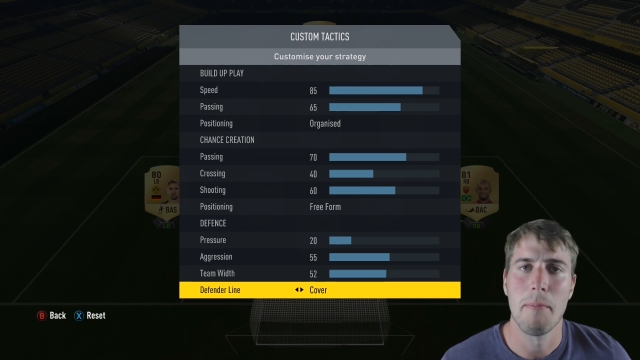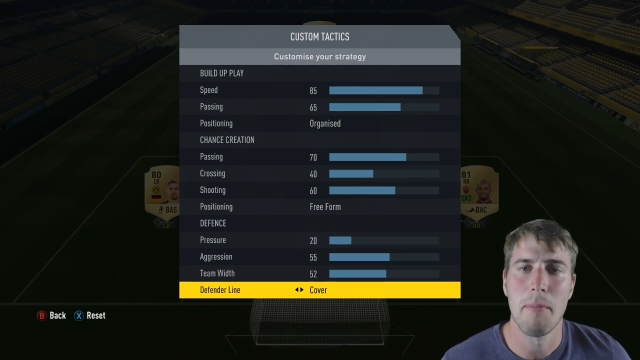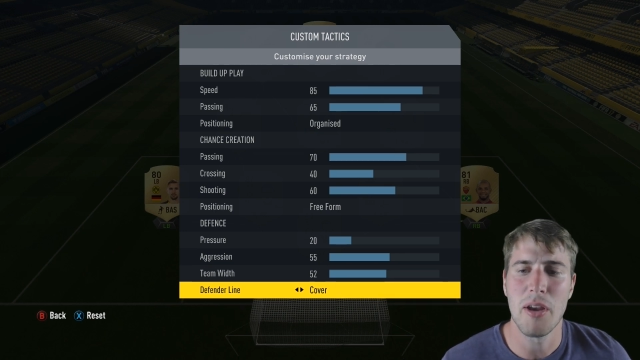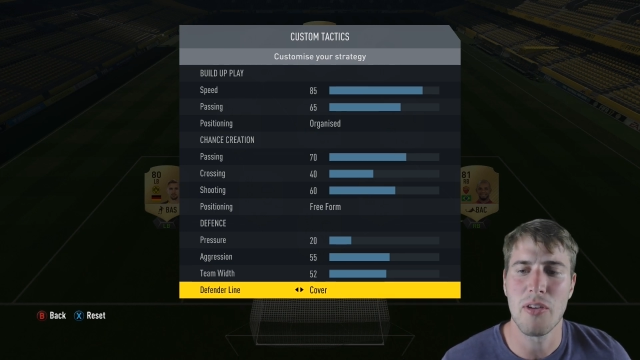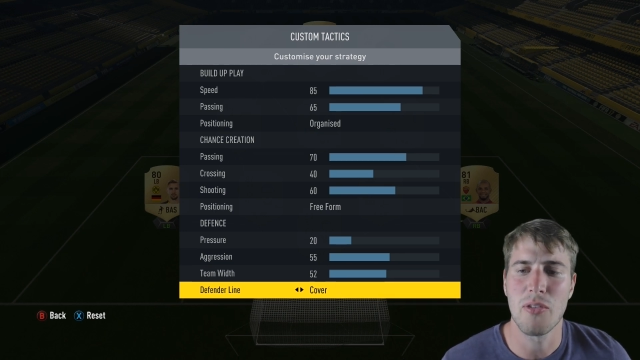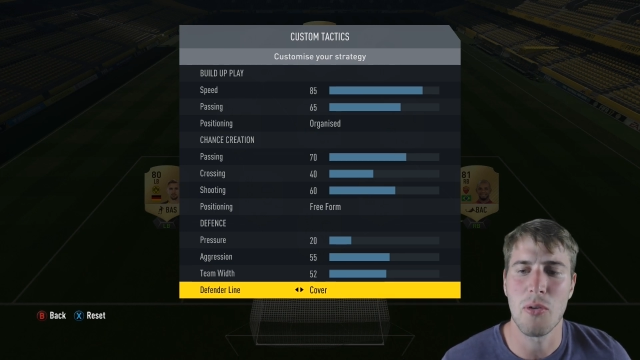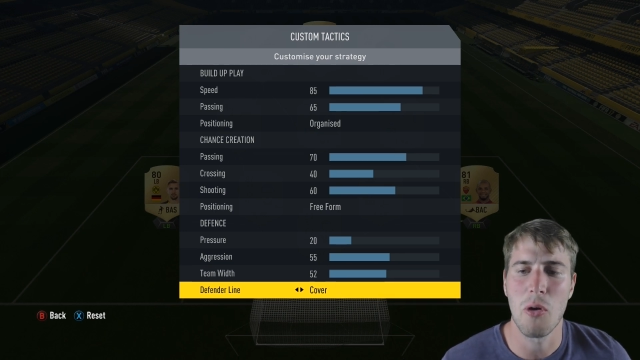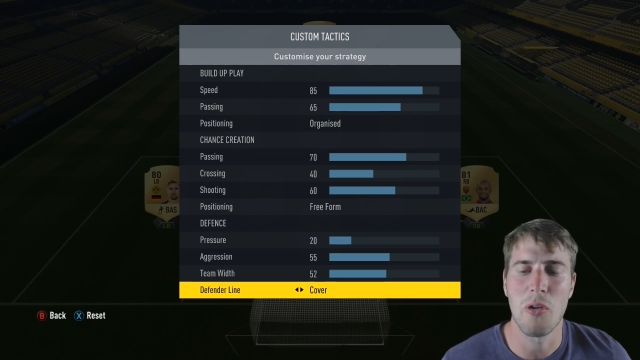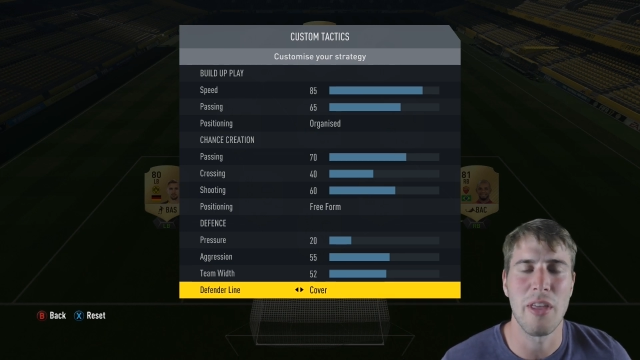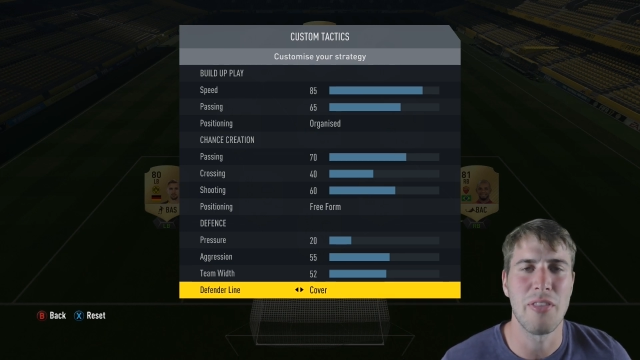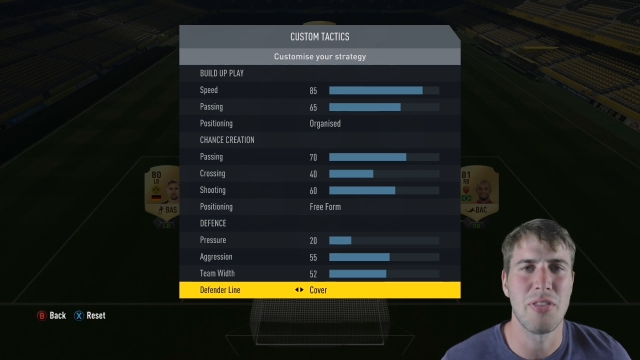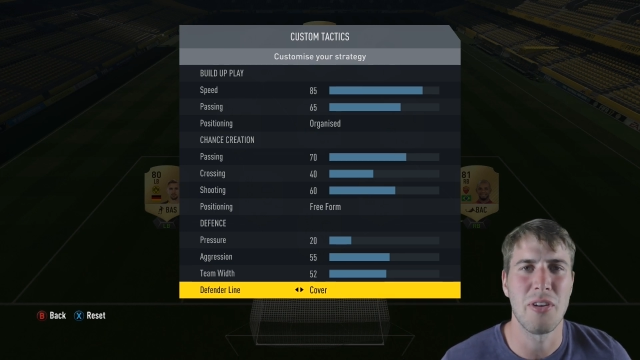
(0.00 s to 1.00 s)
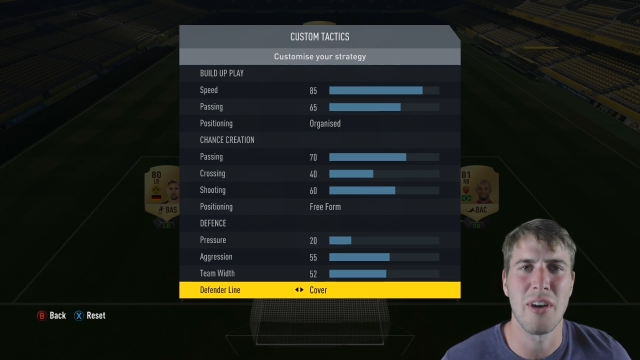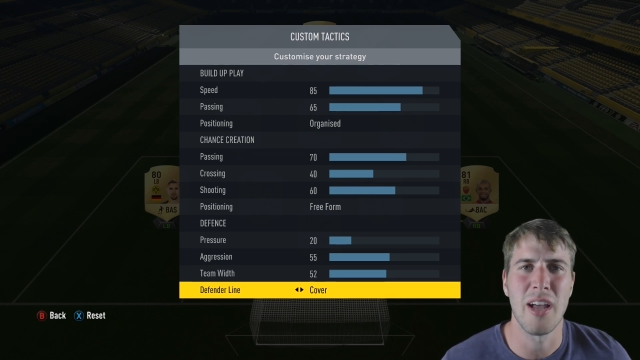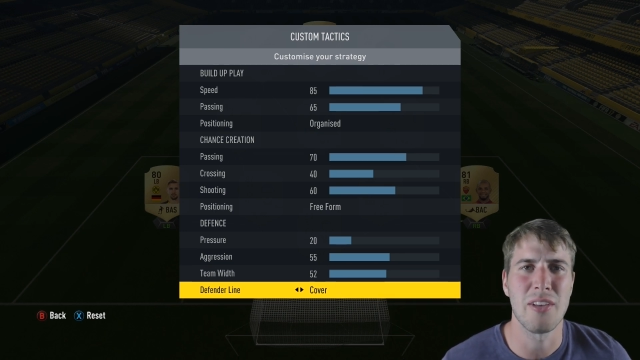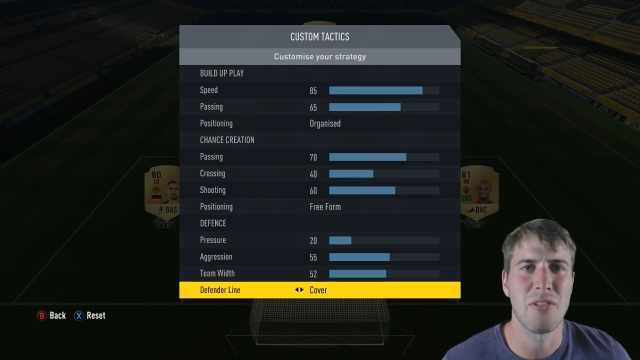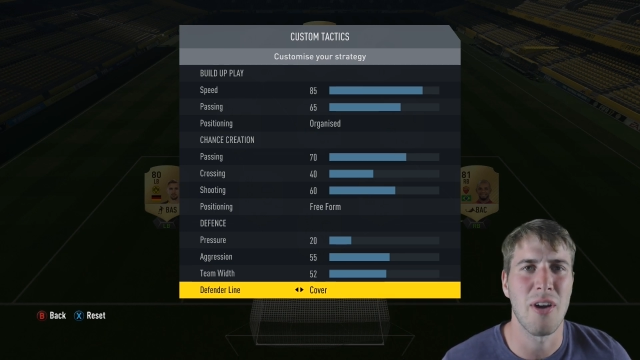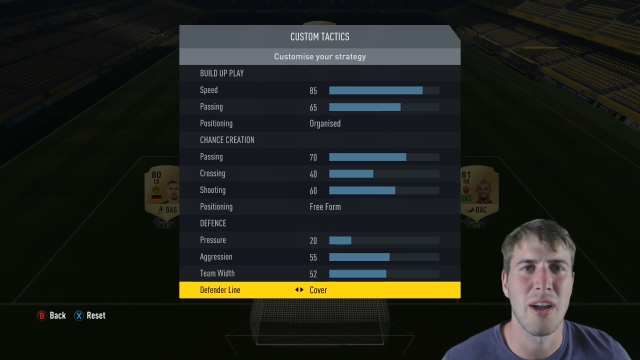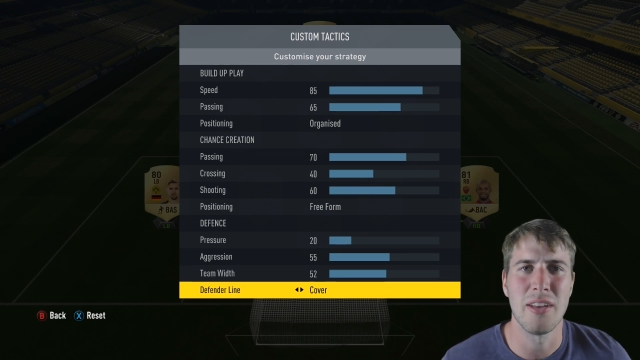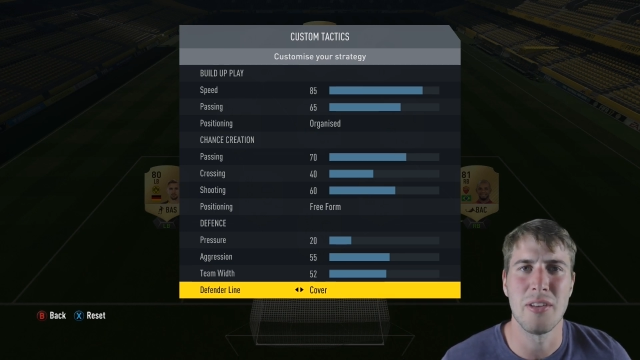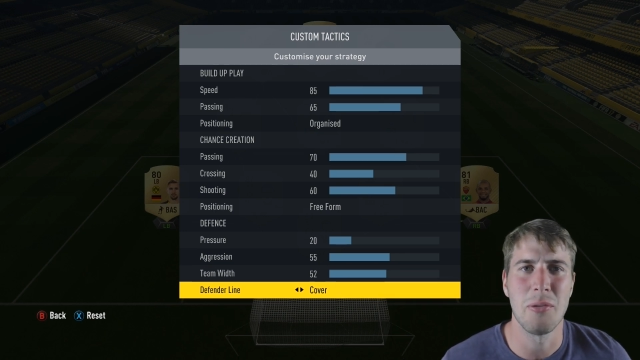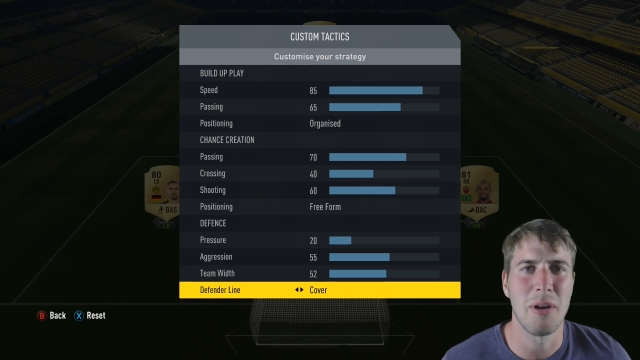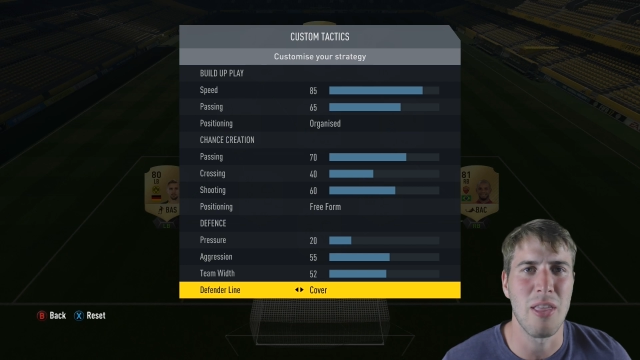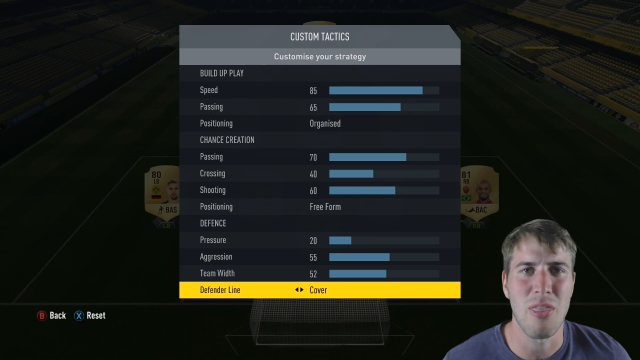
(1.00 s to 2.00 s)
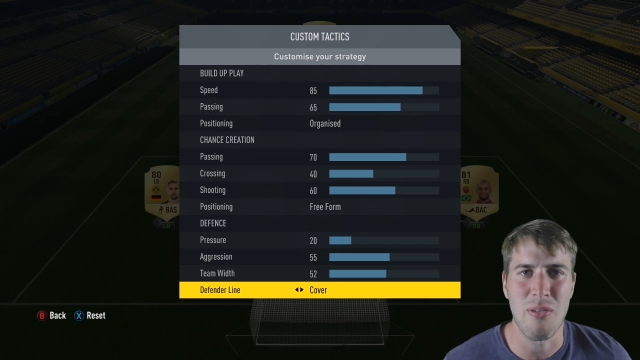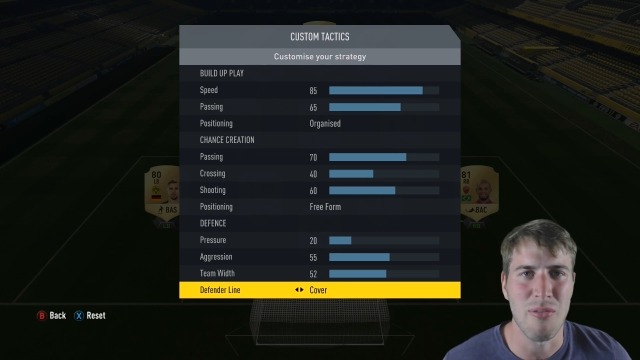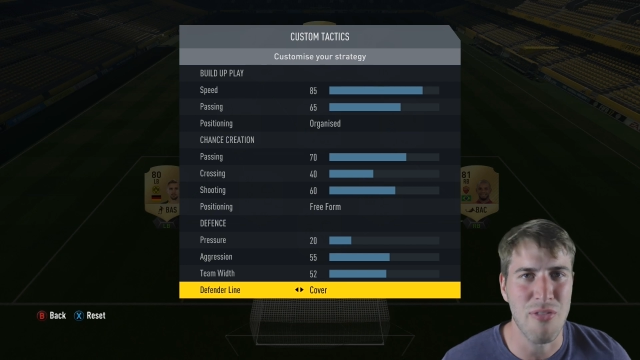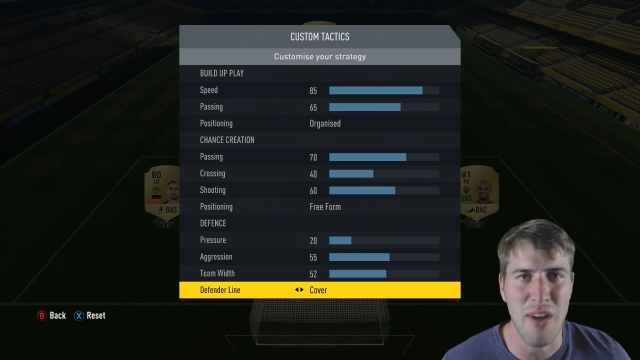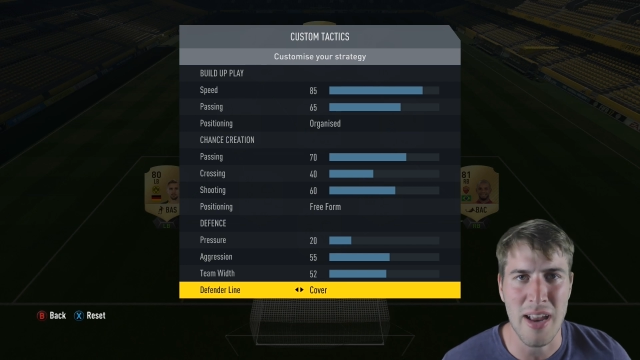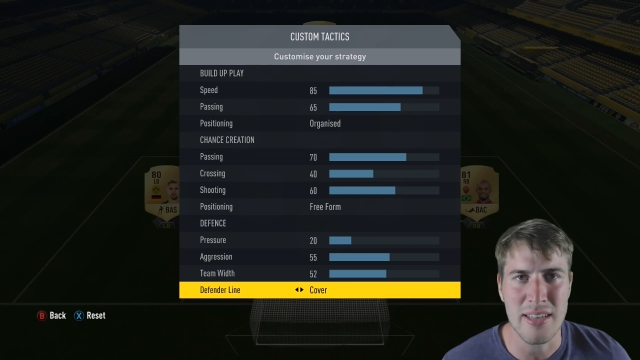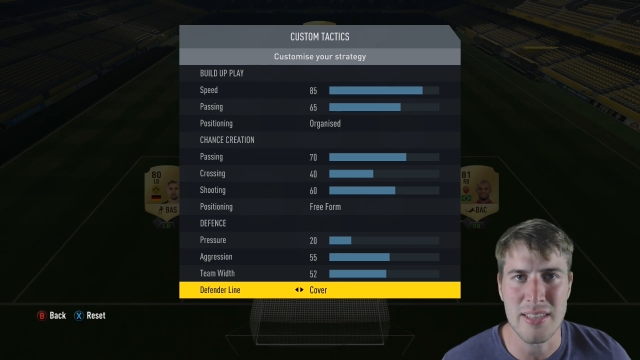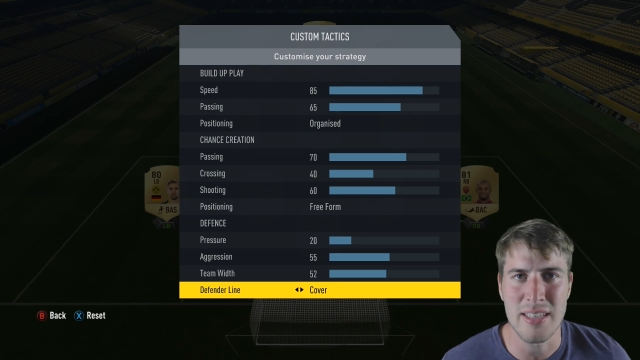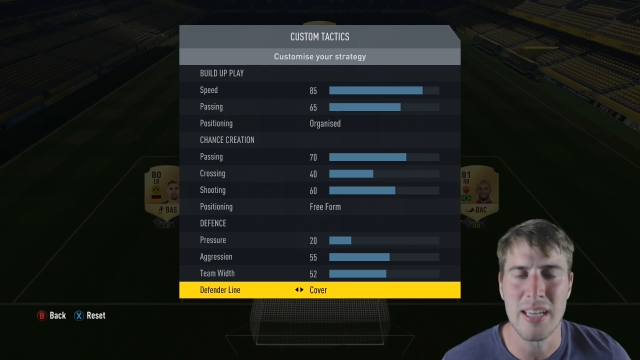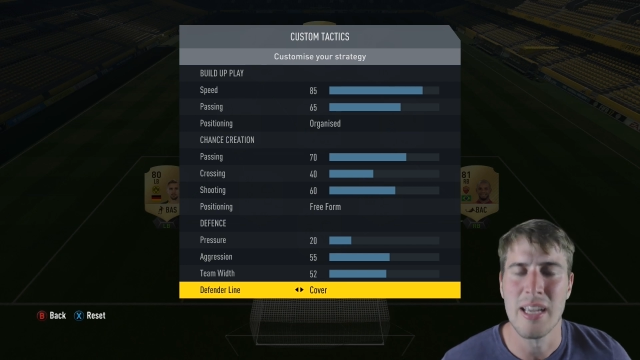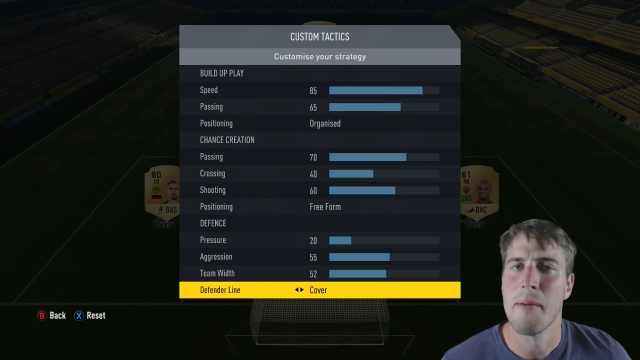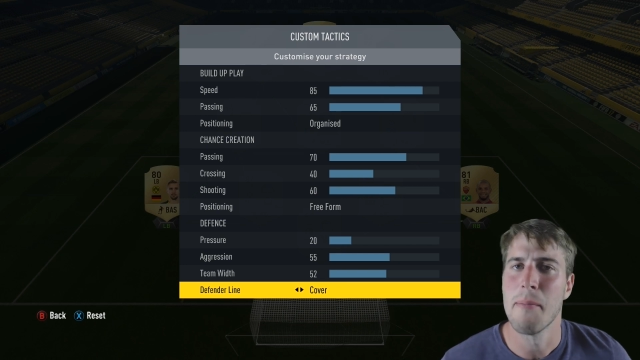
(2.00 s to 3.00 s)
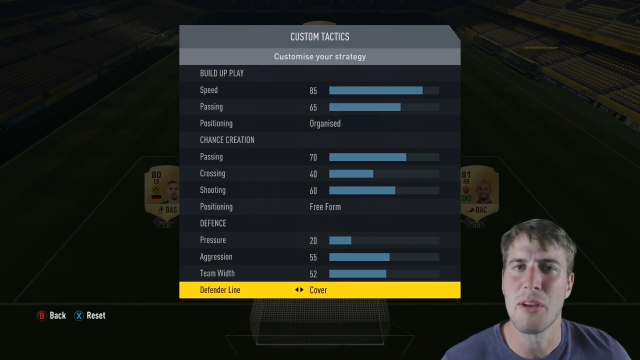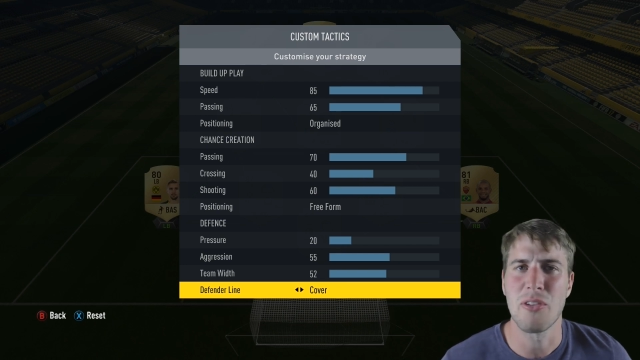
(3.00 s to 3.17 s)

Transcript: Make sure that they're not trying to do anything fancy.